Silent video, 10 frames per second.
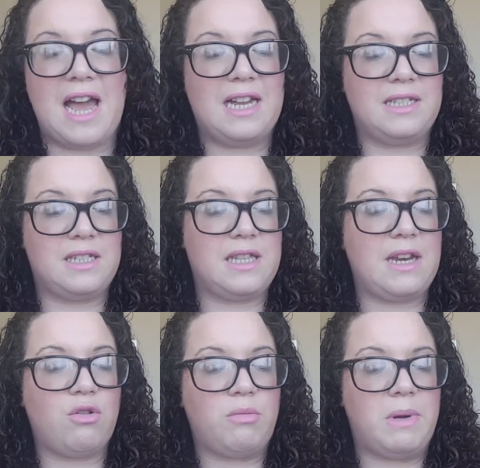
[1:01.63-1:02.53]
And
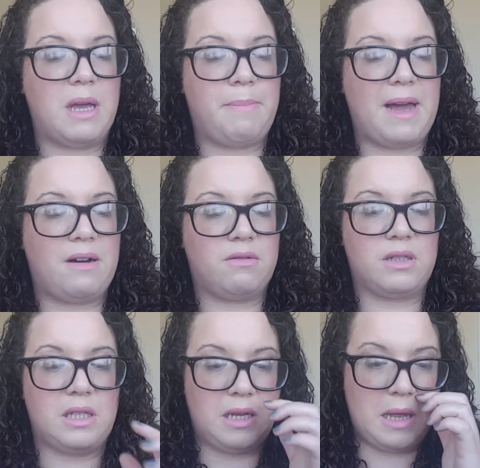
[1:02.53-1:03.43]
they're normally about,